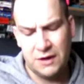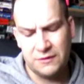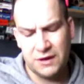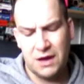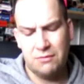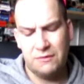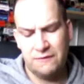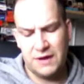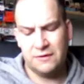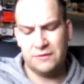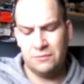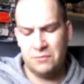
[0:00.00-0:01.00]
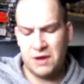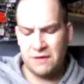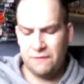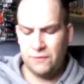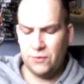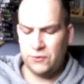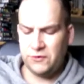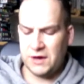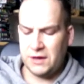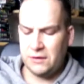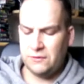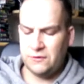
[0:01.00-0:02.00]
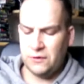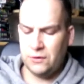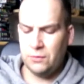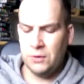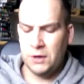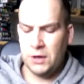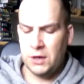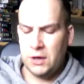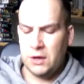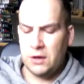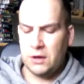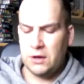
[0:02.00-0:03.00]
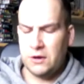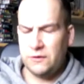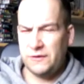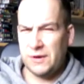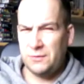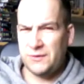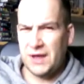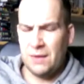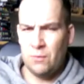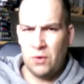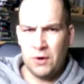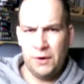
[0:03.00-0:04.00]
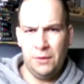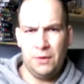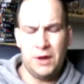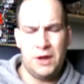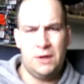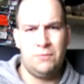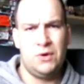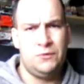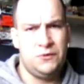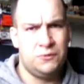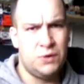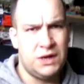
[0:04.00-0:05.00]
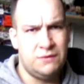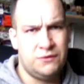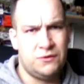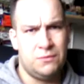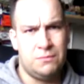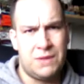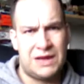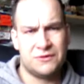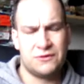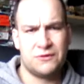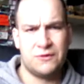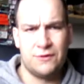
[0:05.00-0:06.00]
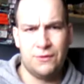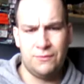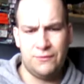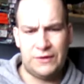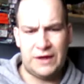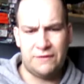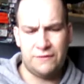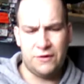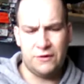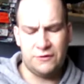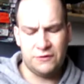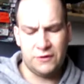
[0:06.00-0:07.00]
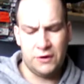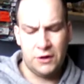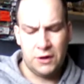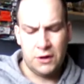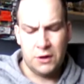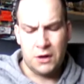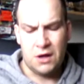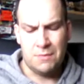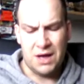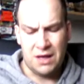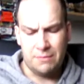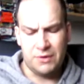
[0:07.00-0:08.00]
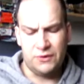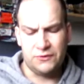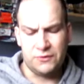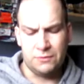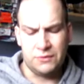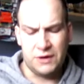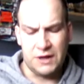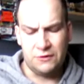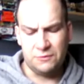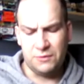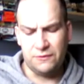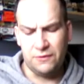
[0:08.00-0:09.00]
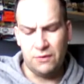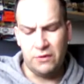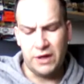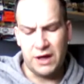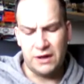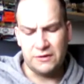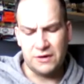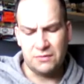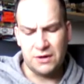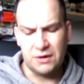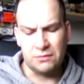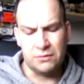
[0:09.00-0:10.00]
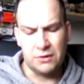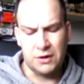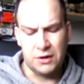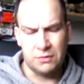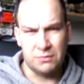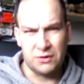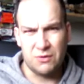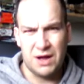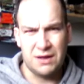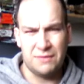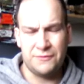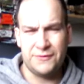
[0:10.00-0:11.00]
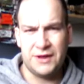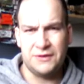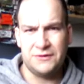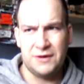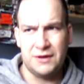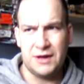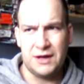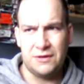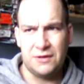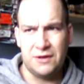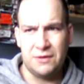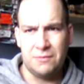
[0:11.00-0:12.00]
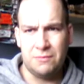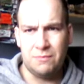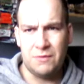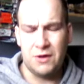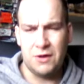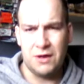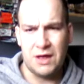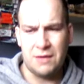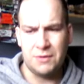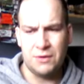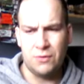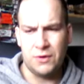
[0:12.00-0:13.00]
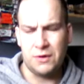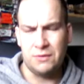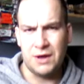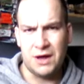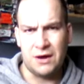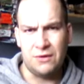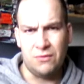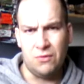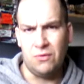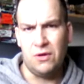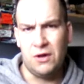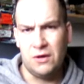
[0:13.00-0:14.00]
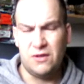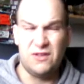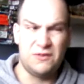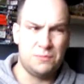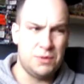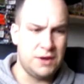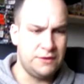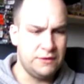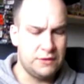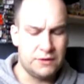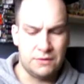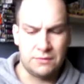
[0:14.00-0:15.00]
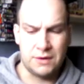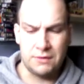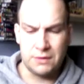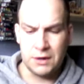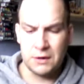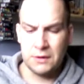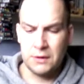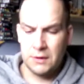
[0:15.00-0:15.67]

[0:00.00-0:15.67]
Hasegawa Phantom F4J2 Showtime one, but I'm just waiting for some masks to come for that first. I might build something else before that, I don't know. I'm fancying neither the ME109 or the Spit, I don't know yet.